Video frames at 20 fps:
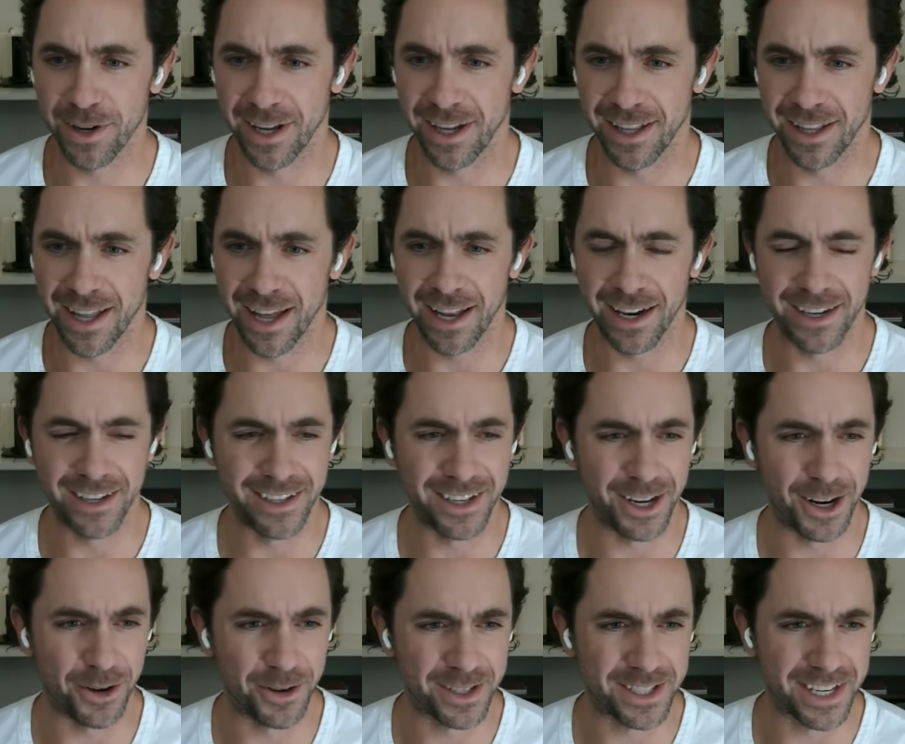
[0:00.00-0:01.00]
And then,
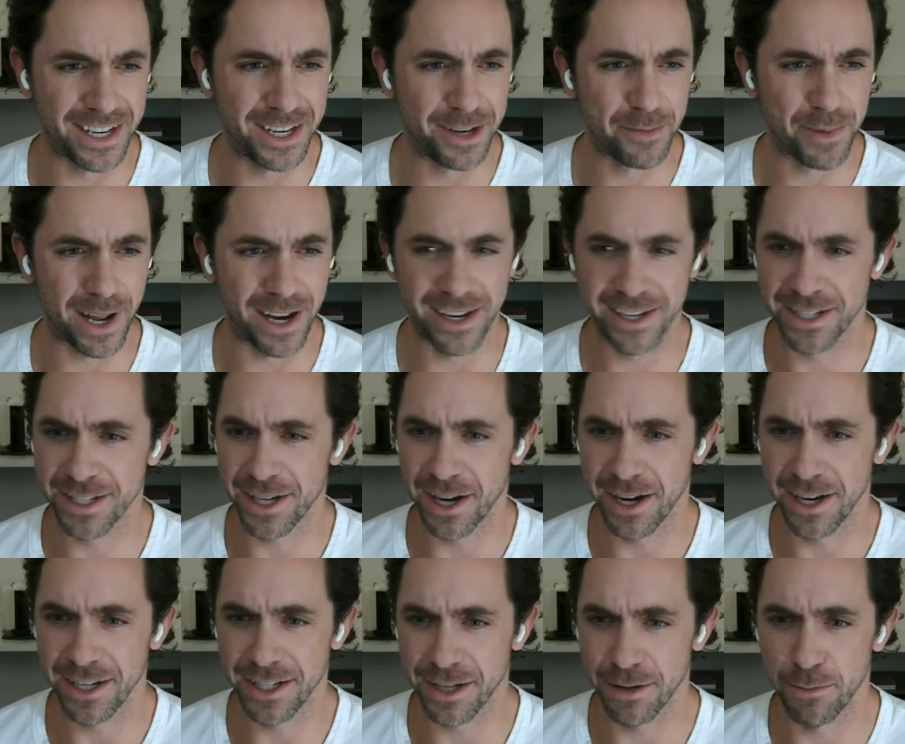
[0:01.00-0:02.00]
it's independent
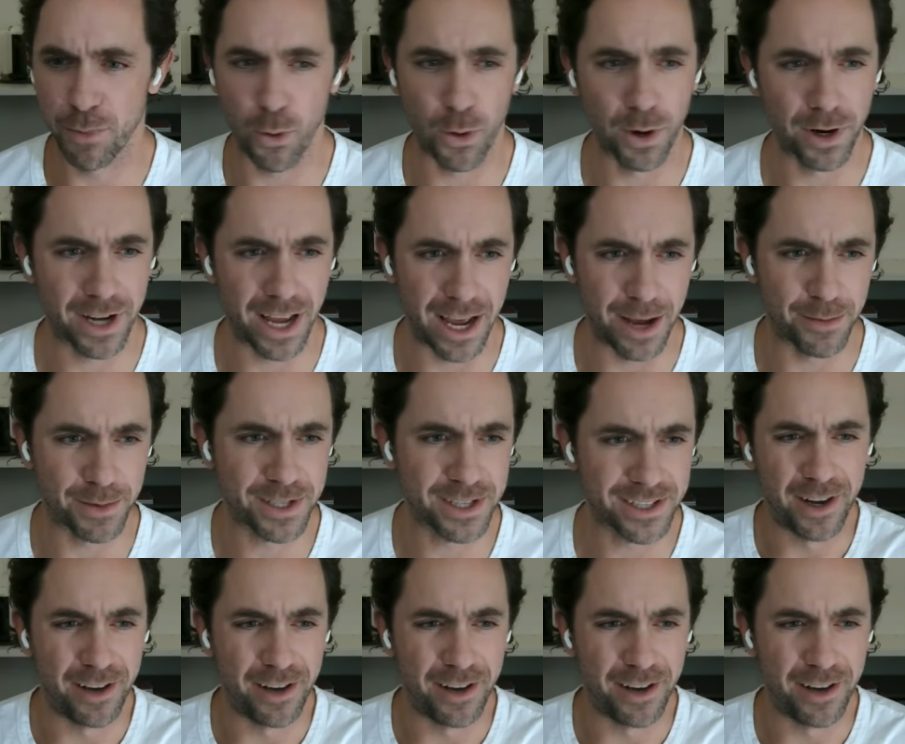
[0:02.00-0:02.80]
studies and board games.